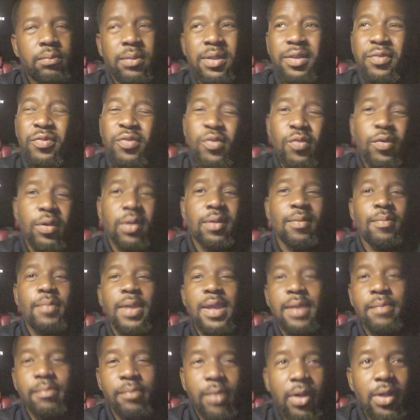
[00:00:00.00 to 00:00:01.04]
But if you want to
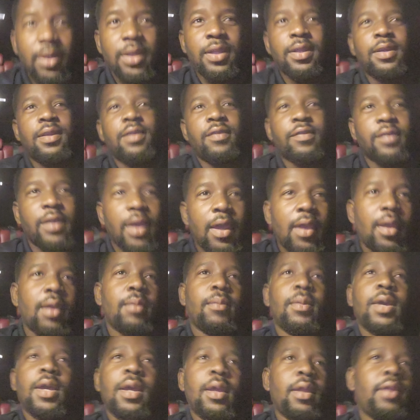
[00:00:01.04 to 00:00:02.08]
make money in this
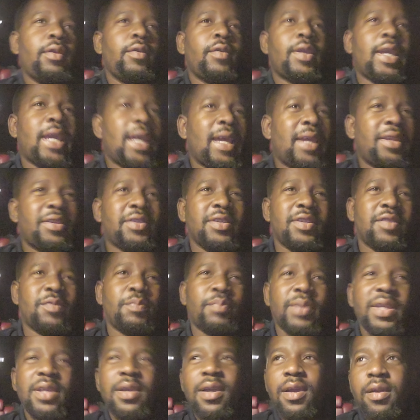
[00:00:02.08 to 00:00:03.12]
game, man, you can't
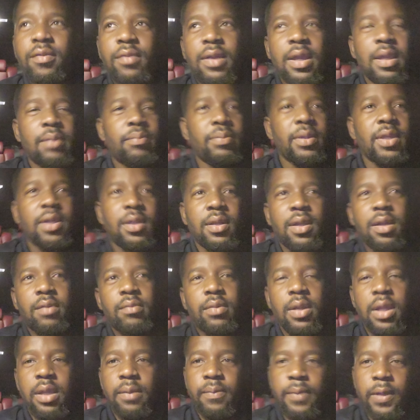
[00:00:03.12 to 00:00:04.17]
just be alright being
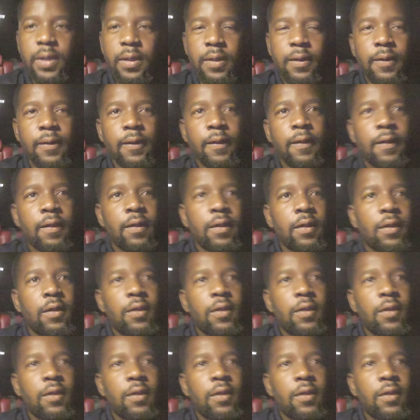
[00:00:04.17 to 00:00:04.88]
alright, man